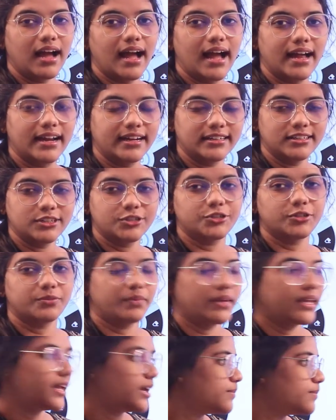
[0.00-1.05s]
and should
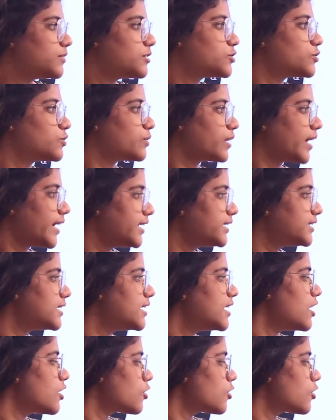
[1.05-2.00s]
be able to write